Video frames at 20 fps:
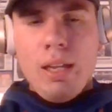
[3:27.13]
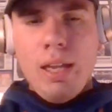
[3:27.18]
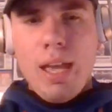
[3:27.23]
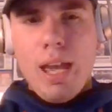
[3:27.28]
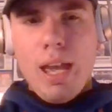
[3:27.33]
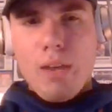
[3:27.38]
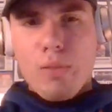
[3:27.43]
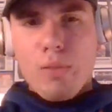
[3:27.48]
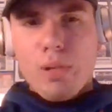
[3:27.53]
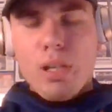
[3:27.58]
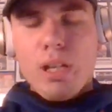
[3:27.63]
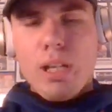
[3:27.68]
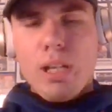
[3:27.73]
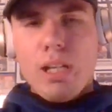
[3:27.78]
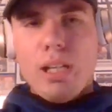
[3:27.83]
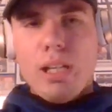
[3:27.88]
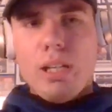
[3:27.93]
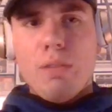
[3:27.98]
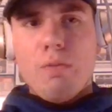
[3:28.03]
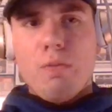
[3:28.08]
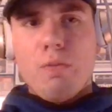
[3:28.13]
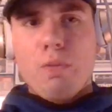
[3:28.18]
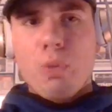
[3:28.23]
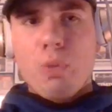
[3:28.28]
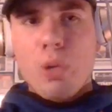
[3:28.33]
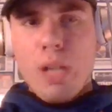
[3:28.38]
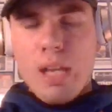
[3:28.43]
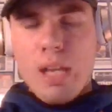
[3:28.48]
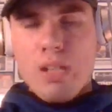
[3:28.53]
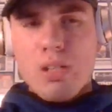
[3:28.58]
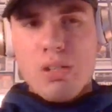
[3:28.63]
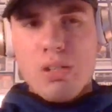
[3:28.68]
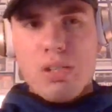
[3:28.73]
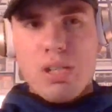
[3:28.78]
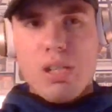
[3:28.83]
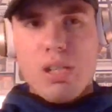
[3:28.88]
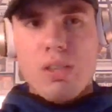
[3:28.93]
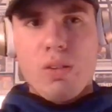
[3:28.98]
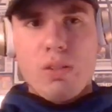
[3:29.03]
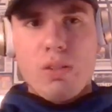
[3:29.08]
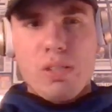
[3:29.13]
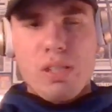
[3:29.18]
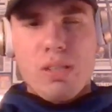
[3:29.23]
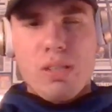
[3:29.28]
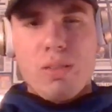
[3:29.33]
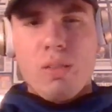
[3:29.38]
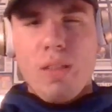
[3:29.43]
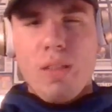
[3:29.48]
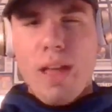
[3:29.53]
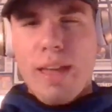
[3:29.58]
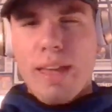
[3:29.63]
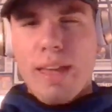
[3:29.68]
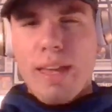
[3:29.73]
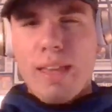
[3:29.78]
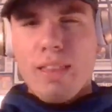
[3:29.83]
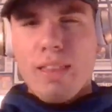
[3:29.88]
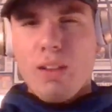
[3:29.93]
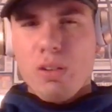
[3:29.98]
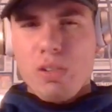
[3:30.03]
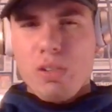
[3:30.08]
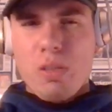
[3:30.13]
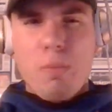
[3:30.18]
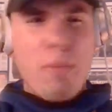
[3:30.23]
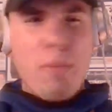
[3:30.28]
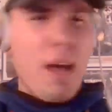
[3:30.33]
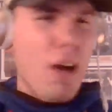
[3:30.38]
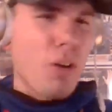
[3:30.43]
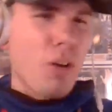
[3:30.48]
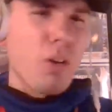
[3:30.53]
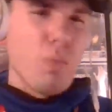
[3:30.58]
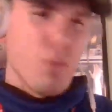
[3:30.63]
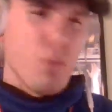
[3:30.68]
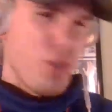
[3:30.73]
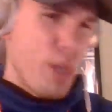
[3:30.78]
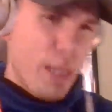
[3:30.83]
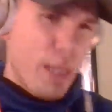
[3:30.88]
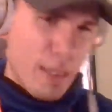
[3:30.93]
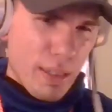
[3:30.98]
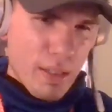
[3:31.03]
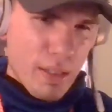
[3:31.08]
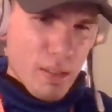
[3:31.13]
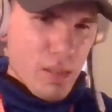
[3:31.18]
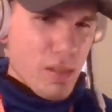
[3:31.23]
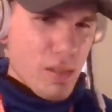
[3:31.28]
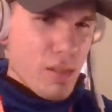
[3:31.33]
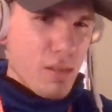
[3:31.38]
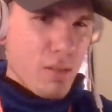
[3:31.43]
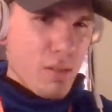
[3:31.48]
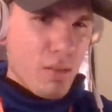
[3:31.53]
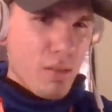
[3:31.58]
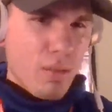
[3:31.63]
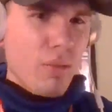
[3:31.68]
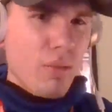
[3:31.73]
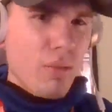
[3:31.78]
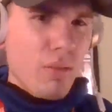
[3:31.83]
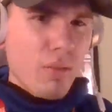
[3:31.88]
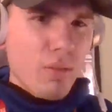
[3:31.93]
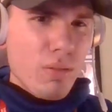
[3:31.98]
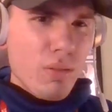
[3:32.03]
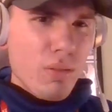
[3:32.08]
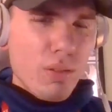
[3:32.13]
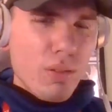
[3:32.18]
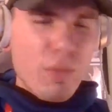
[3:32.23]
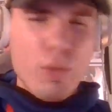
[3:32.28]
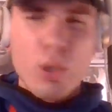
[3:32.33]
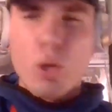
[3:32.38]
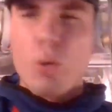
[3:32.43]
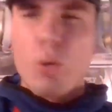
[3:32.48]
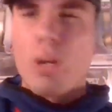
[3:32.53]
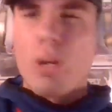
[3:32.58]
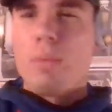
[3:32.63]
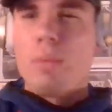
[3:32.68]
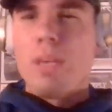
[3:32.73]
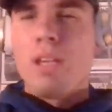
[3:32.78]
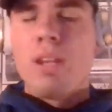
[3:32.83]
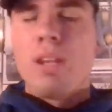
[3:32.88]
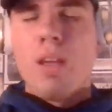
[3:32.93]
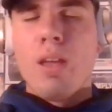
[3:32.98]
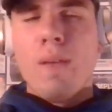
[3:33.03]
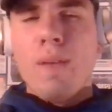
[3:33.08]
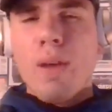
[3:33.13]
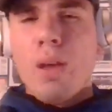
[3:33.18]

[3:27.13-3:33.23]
every free agency there's a Malcolm Jenkins, if you know what I mean.